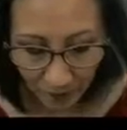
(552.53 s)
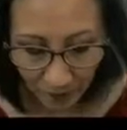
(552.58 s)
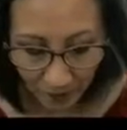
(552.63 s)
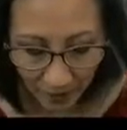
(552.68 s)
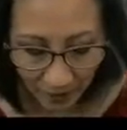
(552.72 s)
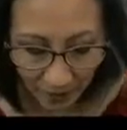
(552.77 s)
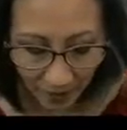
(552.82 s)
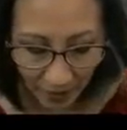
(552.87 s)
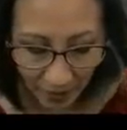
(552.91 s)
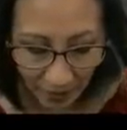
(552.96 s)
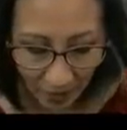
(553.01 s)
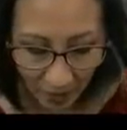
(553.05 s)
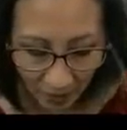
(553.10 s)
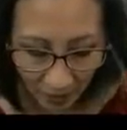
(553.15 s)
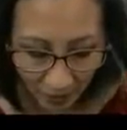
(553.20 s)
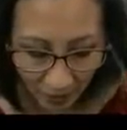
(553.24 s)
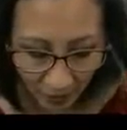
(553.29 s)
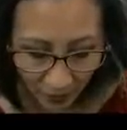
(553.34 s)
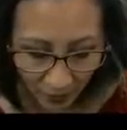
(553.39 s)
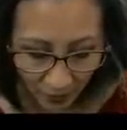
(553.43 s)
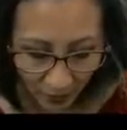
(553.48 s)
And then I
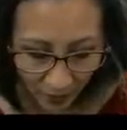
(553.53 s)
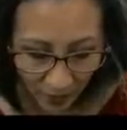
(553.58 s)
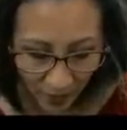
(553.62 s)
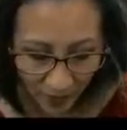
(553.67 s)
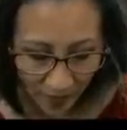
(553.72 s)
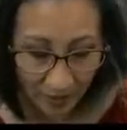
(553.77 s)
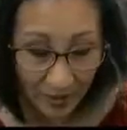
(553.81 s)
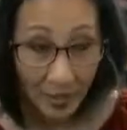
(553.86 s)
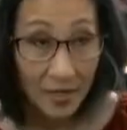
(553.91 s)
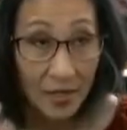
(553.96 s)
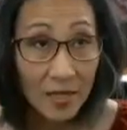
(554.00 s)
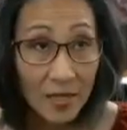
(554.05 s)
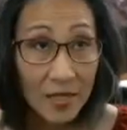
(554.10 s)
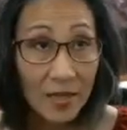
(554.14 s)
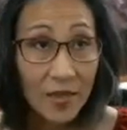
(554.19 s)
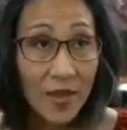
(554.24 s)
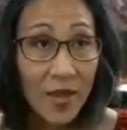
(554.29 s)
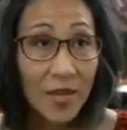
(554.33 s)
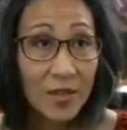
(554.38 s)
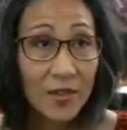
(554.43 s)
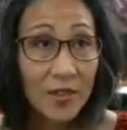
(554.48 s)
also noticed
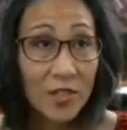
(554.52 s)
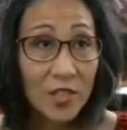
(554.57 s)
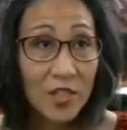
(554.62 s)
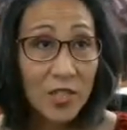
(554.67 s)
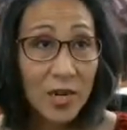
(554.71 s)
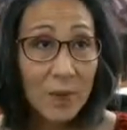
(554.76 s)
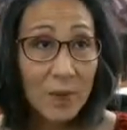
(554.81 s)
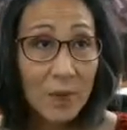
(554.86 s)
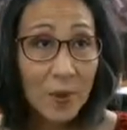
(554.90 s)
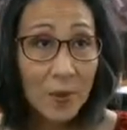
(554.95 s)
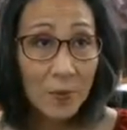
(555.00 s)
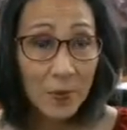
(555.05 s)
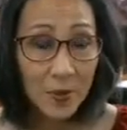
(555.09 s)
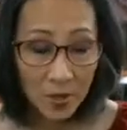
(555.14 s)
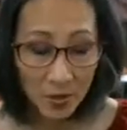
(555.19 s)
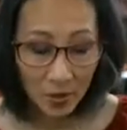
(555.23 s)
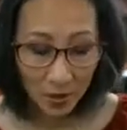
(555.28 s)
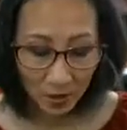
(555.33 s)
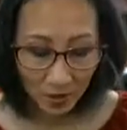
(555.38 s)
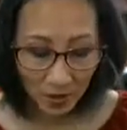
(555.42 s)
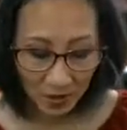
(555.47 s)
that the shape up
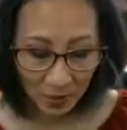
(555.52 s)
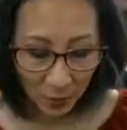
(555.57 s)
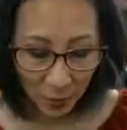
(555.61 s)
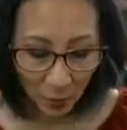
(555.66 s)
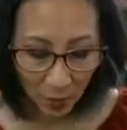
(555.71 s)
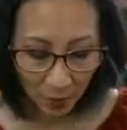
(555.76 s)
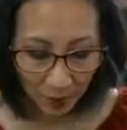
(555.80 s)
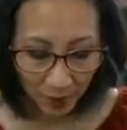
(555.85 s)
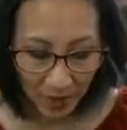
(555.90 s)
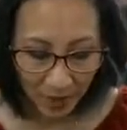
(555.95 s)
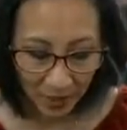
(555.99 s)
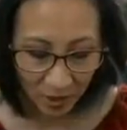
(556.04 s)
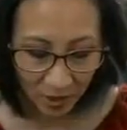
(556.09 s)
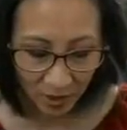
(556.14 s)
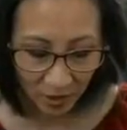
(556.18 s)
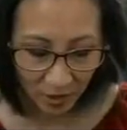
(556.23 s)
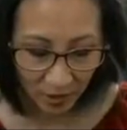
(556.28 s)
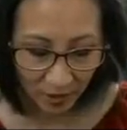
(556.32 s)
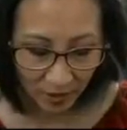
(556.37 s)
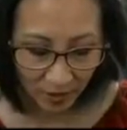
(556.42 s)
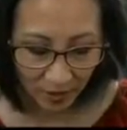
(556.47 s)
here is more pinched
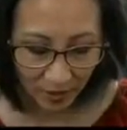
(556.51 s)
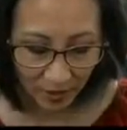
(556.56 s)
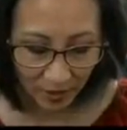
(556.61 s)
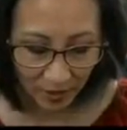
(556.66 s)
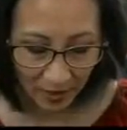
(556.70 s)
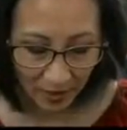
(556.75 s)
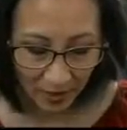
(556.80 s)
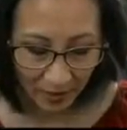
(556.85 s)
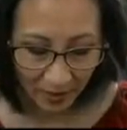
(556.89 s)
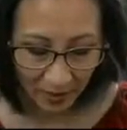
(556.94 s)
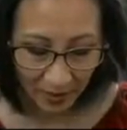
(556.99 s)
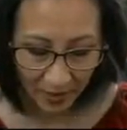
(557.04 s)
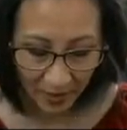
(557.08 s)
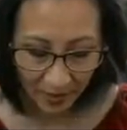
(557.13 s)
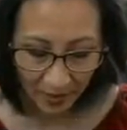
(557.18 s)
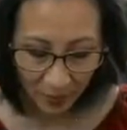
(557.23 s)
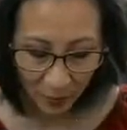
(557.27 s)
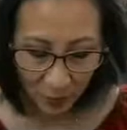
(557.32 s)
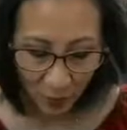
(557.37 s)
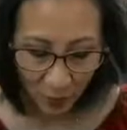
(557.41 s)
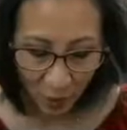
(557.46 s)
on this side and
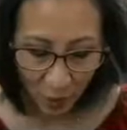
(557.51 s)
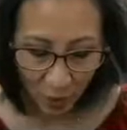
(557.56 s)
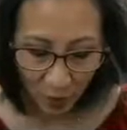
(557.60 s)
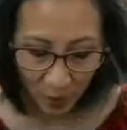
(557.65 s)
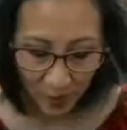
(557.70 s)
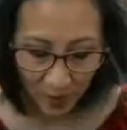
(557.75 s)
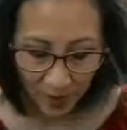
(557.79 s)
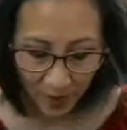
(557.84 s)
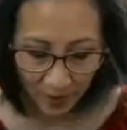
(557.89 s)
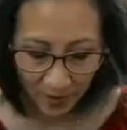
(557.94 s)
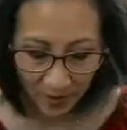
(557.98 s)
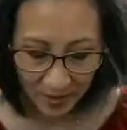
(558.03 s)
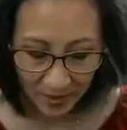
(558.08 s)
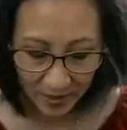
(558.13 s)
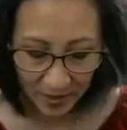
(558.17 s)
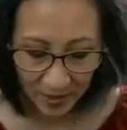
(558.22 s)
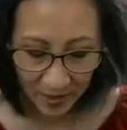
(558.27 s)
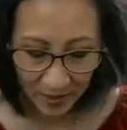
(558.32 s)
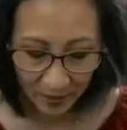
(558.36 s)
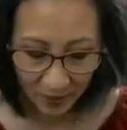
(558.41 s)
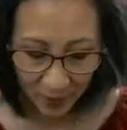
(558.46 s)
it's more open on this
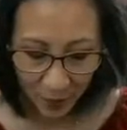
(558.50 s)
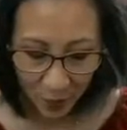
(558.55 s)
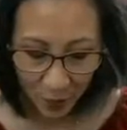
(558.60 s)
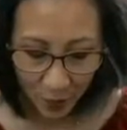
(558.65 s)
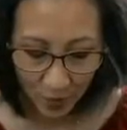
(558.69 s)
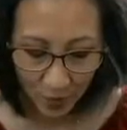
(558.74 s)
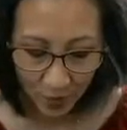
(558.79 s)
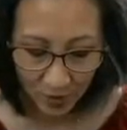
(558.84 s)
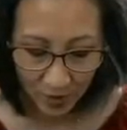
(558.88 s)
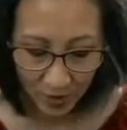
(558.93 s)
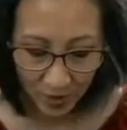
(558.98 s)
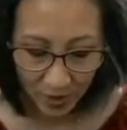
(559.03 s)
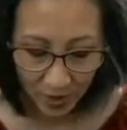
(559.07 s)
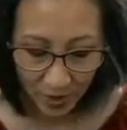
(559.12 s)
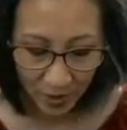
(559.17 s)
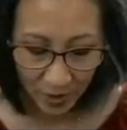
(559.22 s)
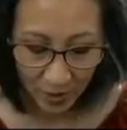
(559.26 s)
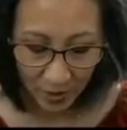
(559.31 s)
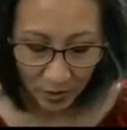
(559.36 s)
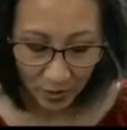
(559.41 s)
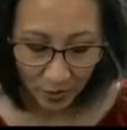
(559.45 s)
side, of course,
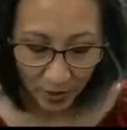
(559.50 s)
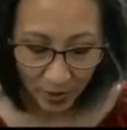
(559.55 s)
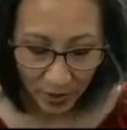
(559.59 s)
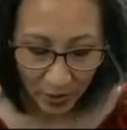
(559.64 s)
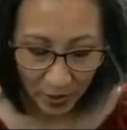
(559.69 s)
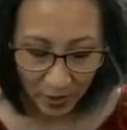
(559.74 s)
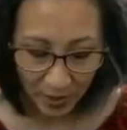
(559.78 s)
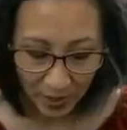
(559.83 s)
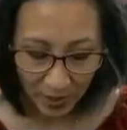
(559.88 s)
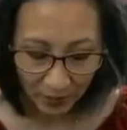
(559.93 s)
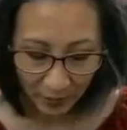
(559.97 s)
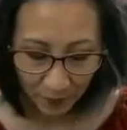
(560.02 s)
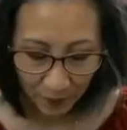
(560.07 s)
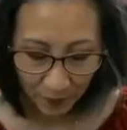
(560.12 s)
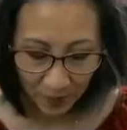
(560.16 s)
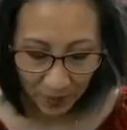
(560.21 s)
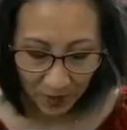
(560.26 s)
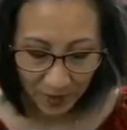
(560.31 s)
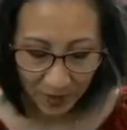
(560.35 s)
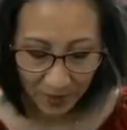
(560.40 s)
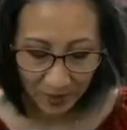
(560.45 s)
so that you can have a
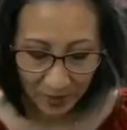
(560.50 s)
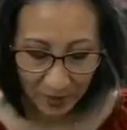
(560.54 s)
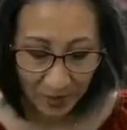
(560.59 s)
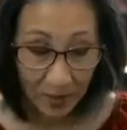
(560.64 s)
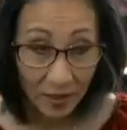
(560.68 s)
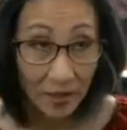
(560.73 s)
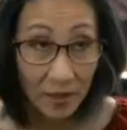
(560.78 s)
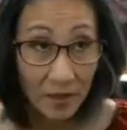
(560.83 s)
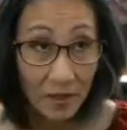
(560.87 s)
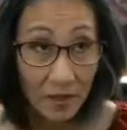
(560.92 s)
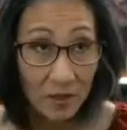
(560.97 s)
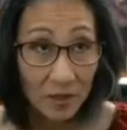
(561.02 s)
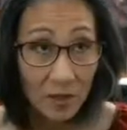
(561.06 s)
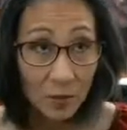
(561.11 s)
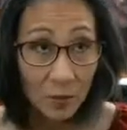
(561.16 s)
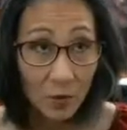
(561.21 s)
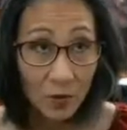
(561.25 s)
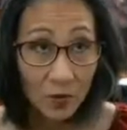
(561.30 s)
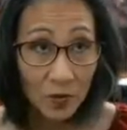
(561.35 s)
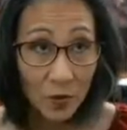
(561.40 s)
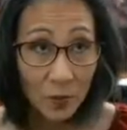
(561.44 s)
place to
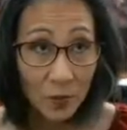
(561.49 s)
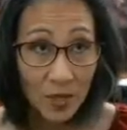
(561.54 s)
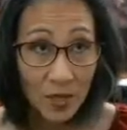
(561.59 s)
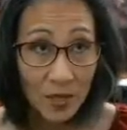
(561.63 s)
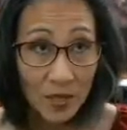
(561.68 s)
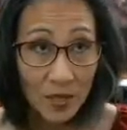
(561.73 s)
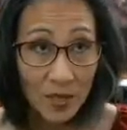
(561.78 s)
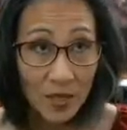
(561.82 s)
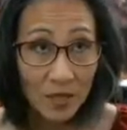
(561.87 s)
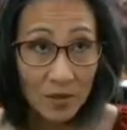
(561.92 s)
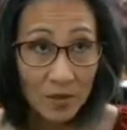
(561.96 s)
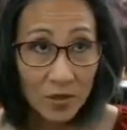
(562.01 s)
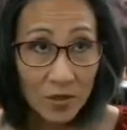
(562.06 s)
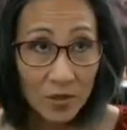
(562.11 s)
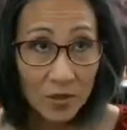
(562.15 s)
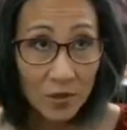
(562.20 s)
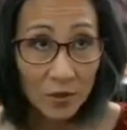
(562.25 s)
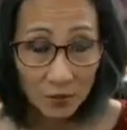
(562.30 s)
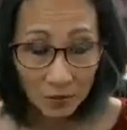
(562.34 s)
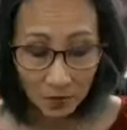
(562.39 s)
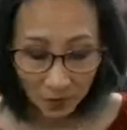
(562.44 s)
move the pin into.
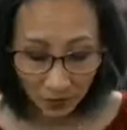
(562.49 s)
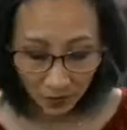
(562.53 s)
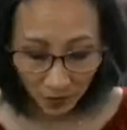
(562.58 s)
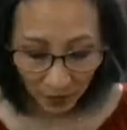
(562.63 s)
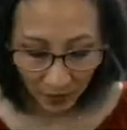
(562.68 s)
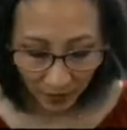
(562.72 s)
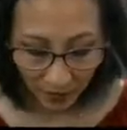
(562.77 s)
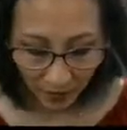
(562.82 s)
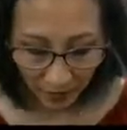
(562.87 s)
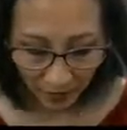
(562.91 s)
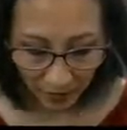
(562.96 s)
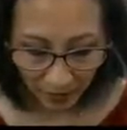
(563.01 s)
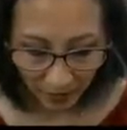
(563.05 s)
Okay,